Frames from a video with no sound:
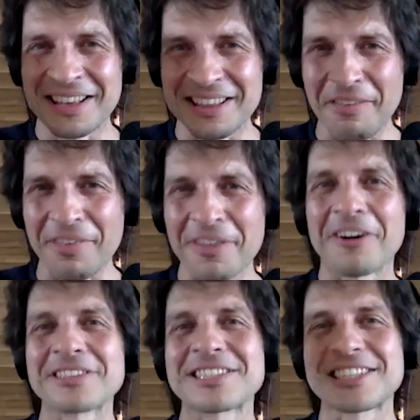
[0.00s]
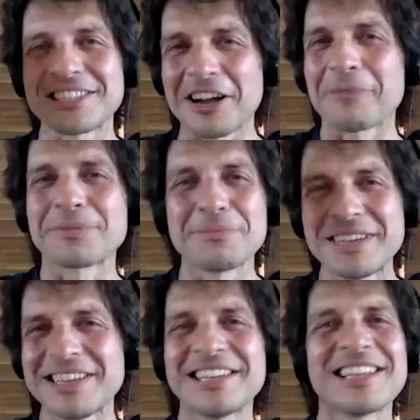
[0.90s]
the thoughts stopped to
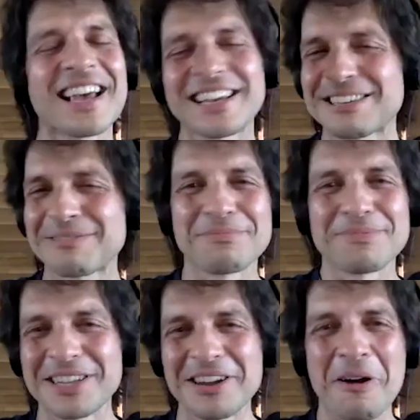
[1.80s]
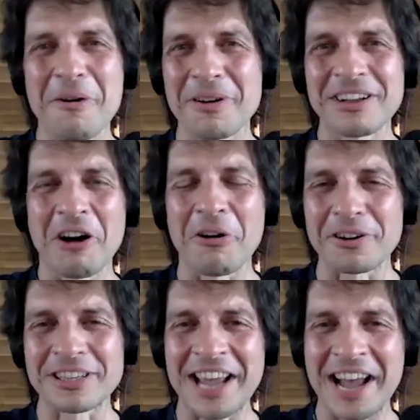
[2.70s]
be like,
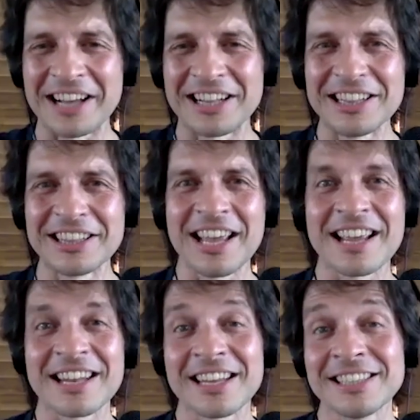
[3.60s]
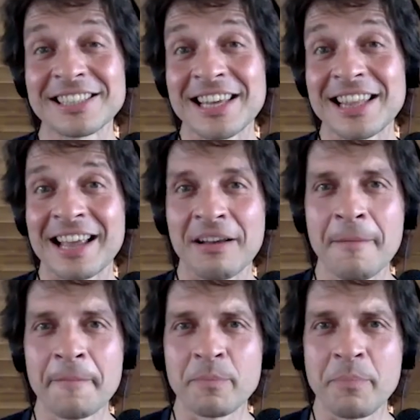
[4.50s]
all tangled. And he said, like,
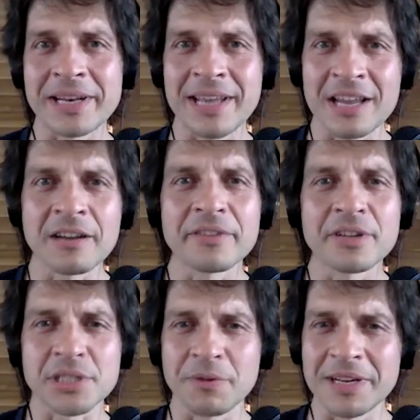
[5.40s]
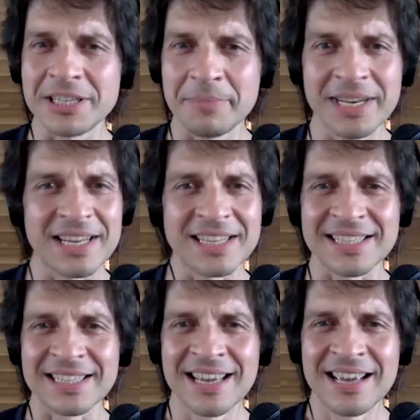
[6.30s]
by the end of those 20
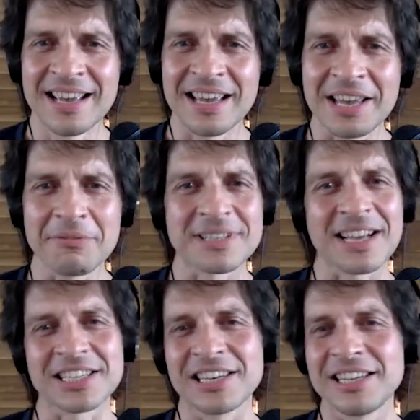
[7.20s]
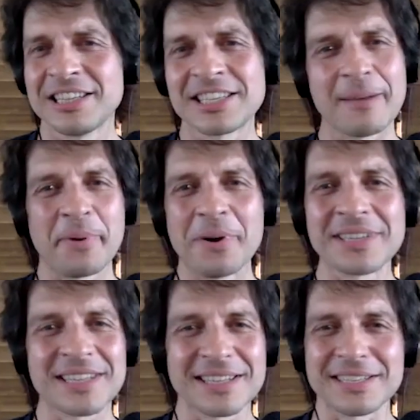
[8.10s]
minutes, he was actually
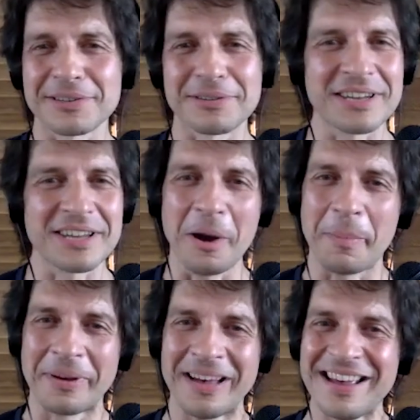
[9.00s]
disappointed that it's already up,